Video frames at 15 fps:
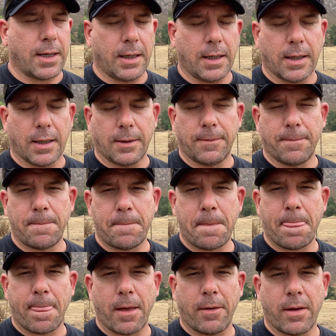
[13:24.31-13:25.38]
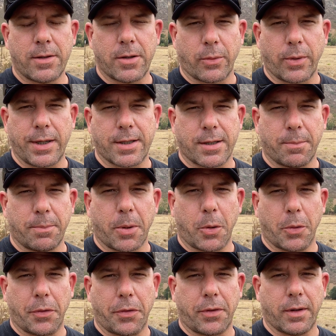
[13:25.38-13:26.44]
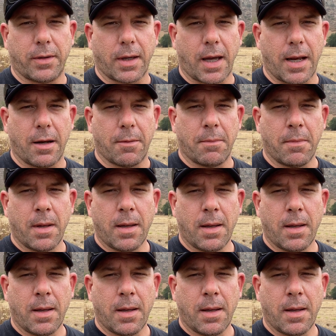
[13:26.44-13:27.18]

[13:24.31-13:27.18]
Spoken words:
needed to reach some bolts to tighten them.